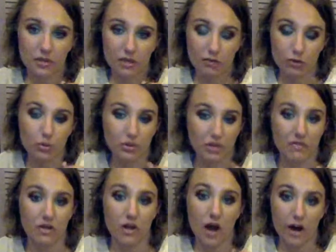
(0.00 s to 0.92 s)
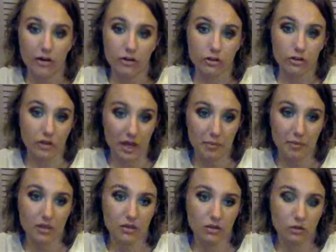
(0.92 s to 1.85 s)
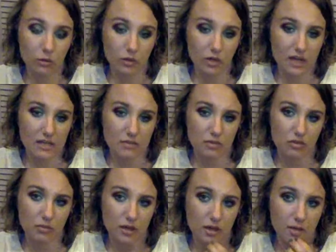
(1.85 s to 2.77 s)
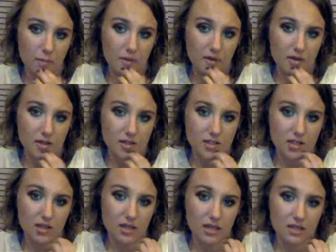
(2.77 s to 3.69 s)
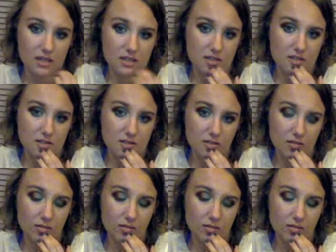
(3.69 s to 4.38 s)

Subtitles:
If you live in a hotter climate, you don't wear as much makeup because it's